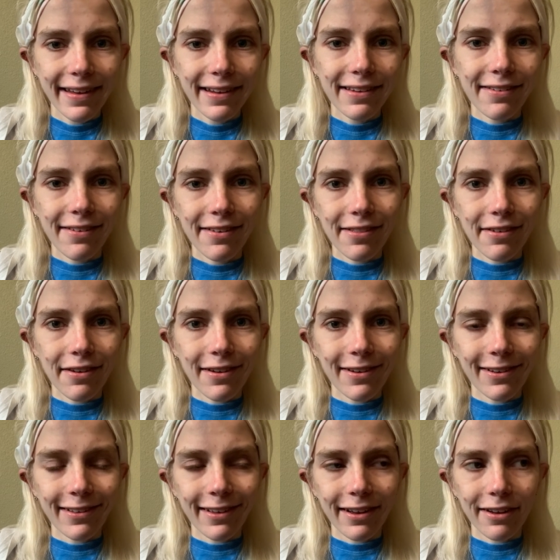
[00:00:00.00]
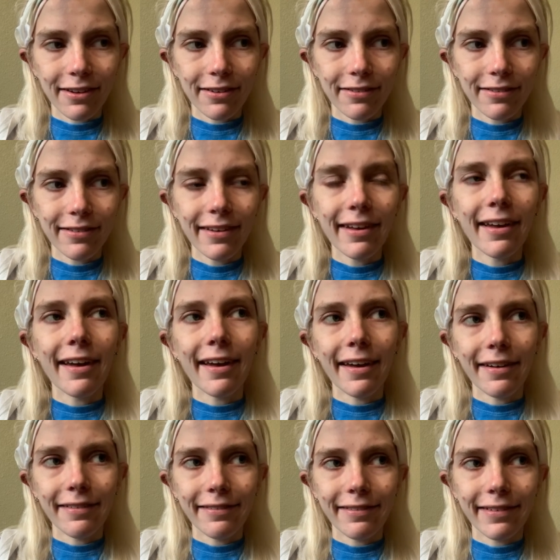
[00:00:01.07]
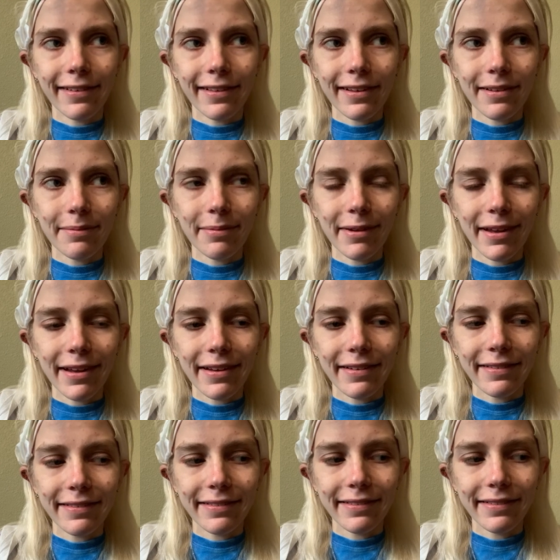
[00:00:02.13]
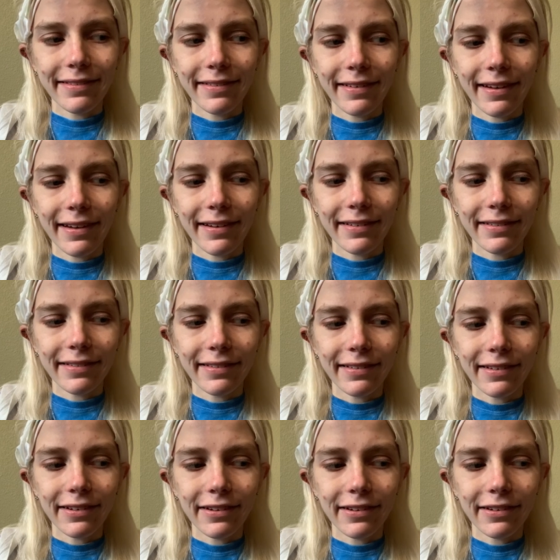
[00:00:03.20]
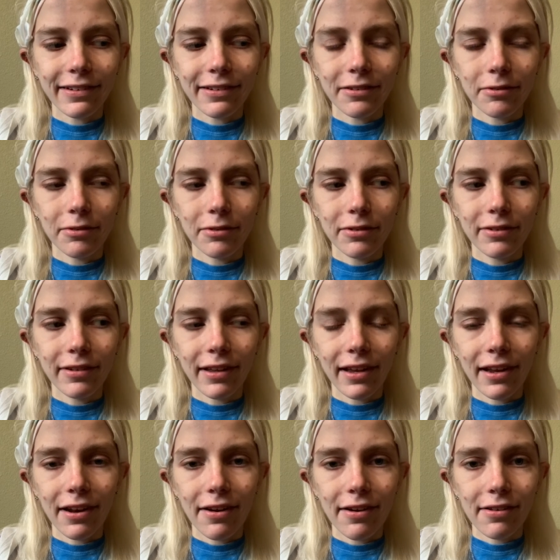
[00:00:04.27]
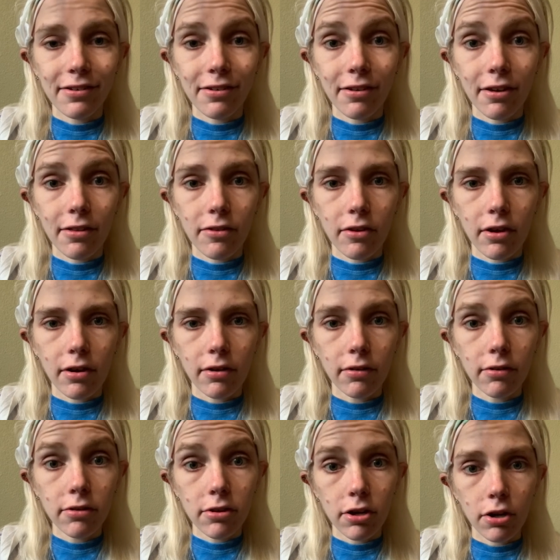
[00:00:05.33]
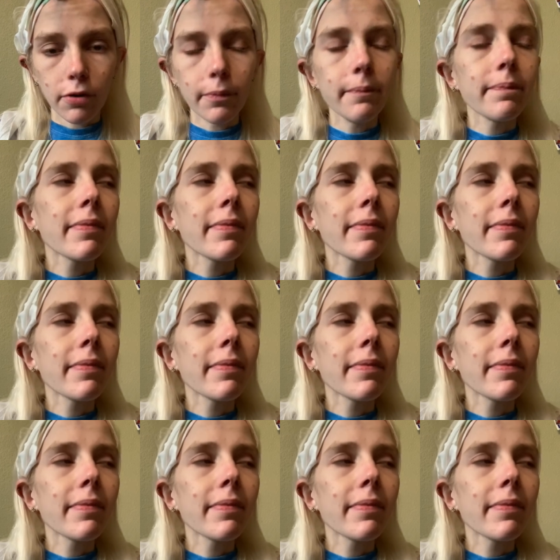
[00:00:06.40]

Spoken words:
2 and 3-year-olds, like, oh, hey, what's up? Like, yeah, you're cool. Like, as 2 and 3-year-olds do.